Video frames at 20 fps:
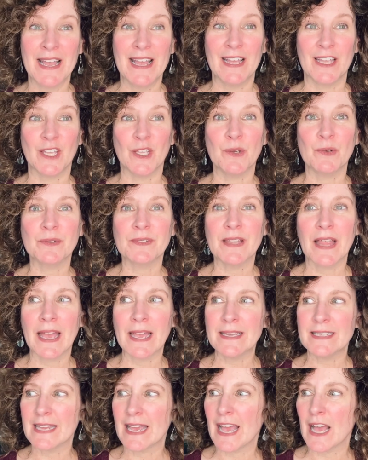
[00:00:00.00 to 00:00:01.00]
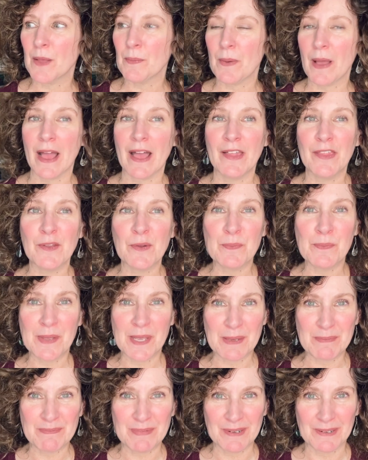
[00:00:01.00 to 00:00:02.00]
You'd like to help other
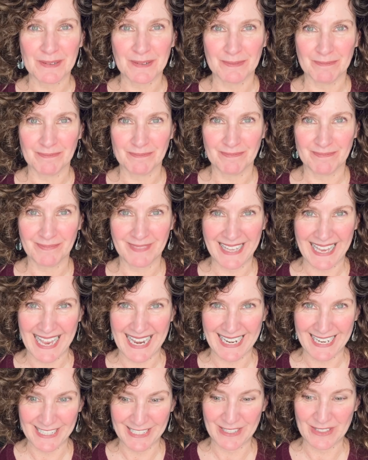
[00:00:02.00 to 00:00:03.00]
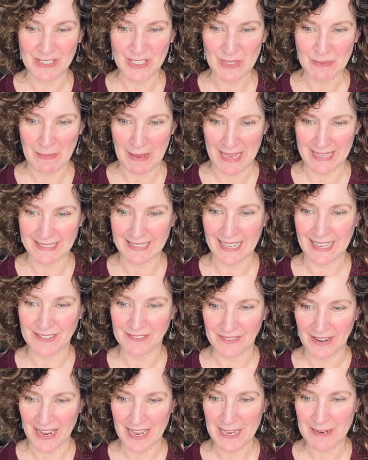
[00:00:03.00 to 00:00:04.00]
people get into the spotlight,
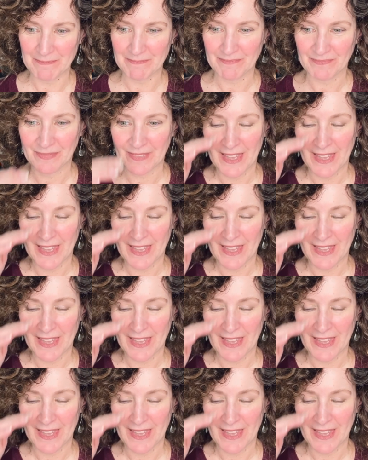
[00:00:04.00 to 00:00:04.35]
right?